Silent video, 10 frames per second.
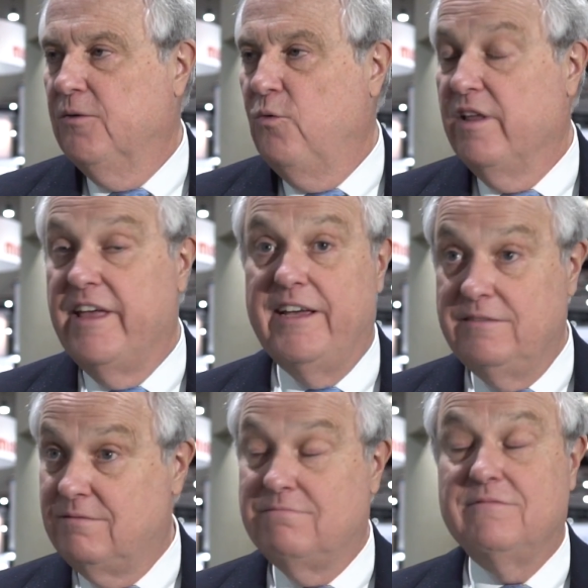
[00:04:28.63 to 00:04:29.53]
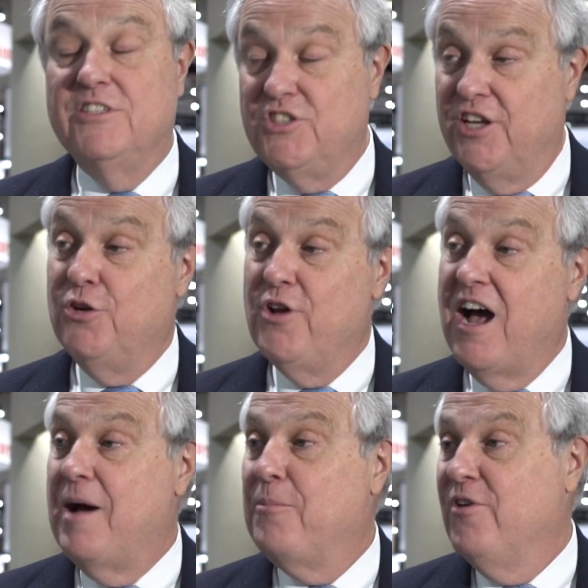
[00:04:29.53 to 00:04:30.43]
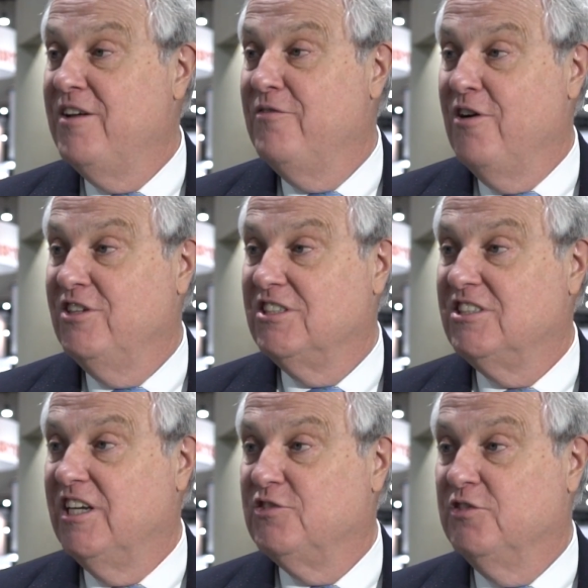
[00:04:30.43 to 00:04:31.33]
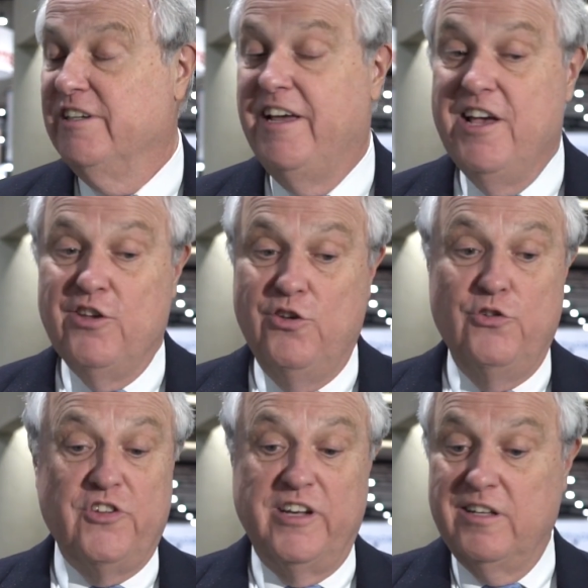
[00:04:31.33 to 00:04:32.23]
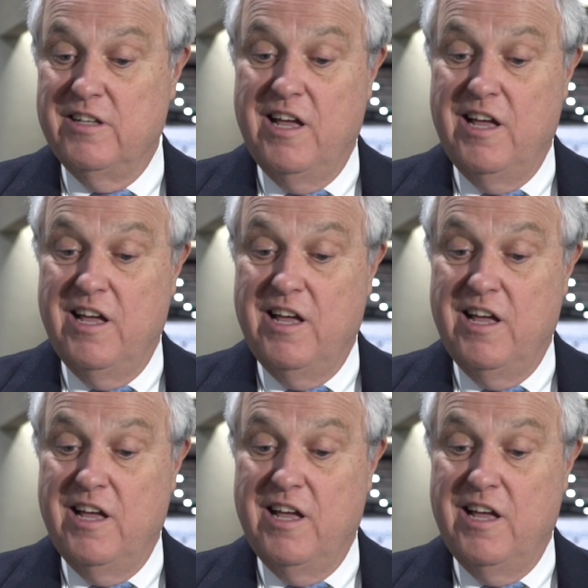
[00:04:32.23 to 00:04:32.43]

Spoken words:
where they continue to operate very successfully using